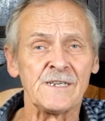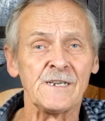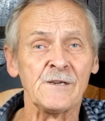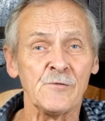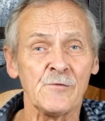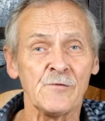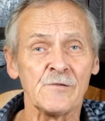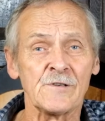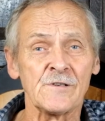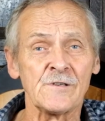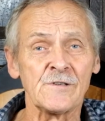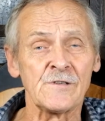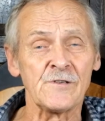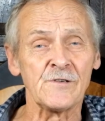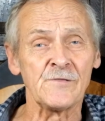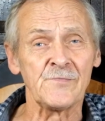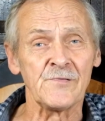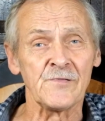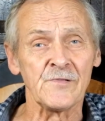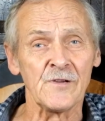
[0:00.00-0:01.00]
in order
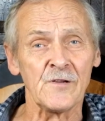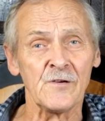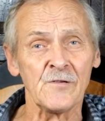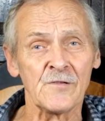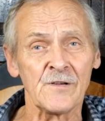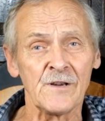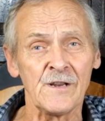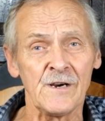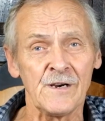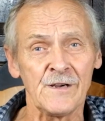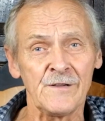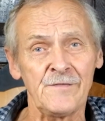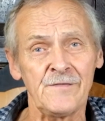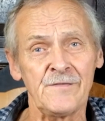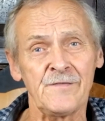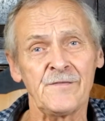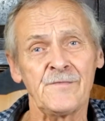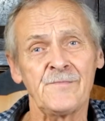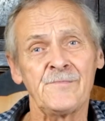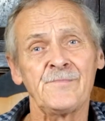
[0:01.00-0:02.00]
to prolong
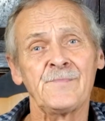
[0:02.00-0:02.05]
life.